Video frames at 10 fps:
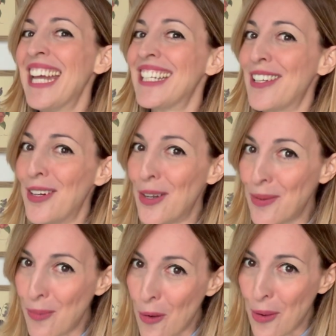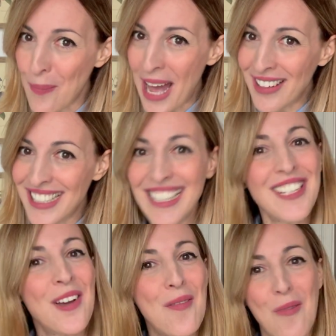To learn more about it,
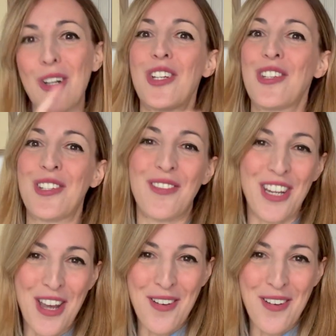watch this video.